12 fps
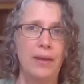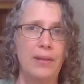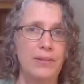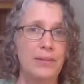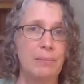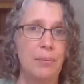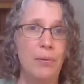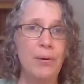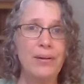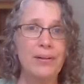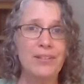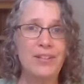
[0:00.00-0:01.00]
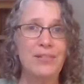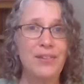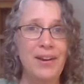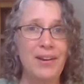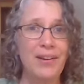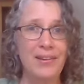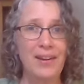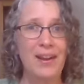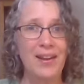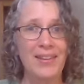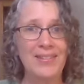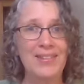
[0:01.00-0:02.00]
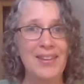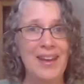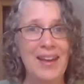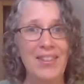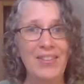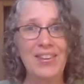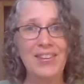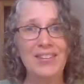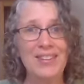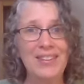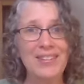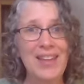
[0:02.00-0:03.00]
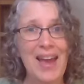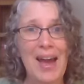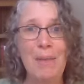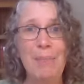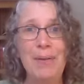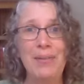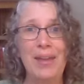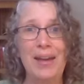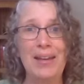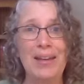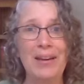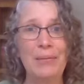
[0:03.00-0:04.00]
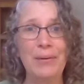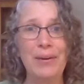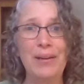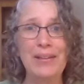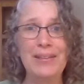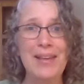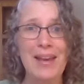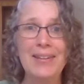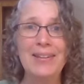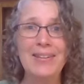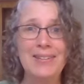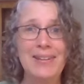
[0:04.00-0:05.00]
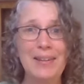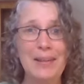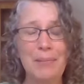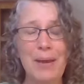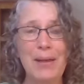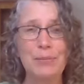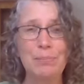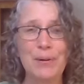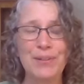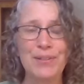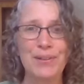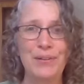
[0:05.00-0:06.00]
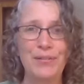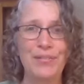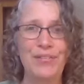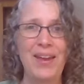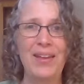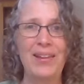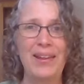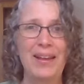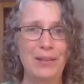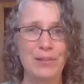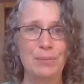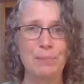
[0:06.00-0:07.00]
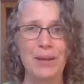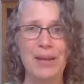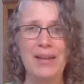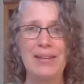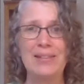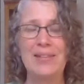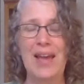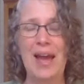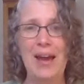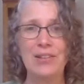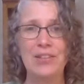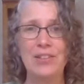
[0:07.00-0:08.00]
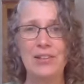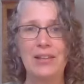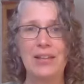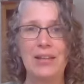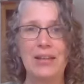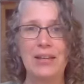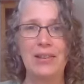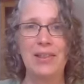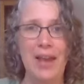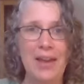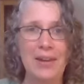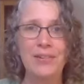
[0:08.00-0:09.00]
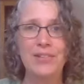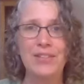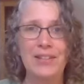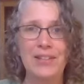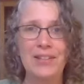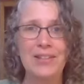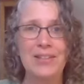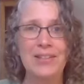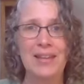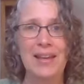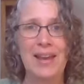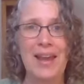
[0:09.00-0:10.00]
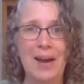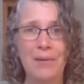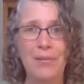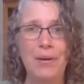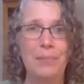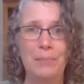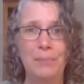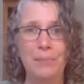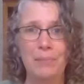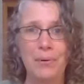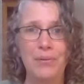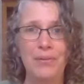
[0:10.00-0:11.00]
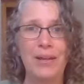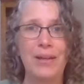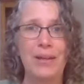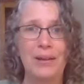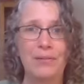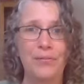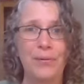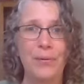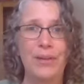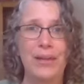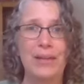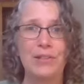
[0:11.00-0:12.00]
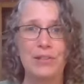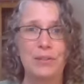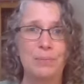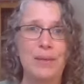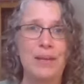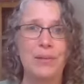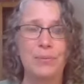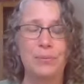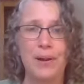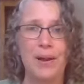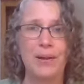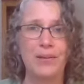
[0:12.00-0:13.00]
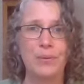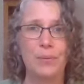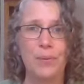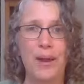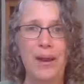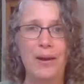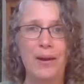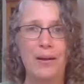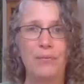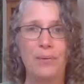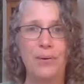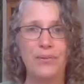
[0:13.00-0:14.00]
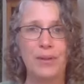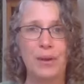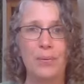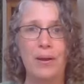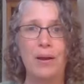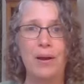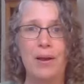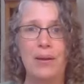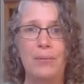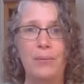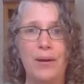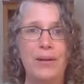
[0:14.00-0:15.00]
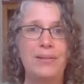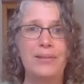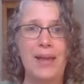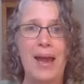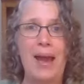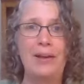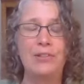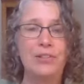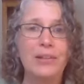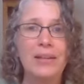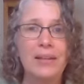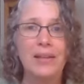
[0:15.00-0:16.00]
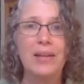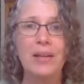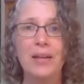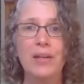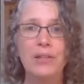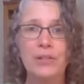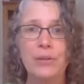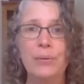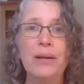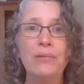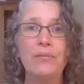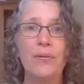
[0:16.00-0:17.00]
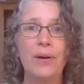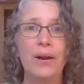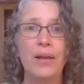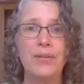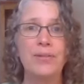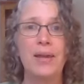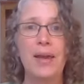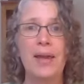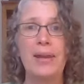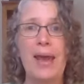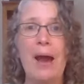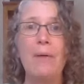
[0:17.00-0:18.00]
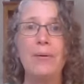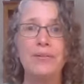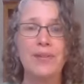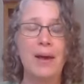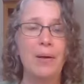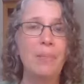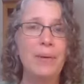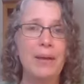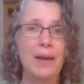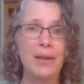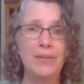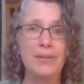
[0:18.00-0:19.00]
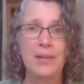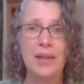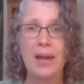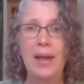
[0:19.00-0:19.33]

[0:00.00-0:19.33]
It's important to recognize that these things happen. Like, we tend to see them as personal failings, but it's actually the energies and how they're moving and unfolding. And just because we're not as aware of what's going on and what it's actually doing for us and how it's helping us.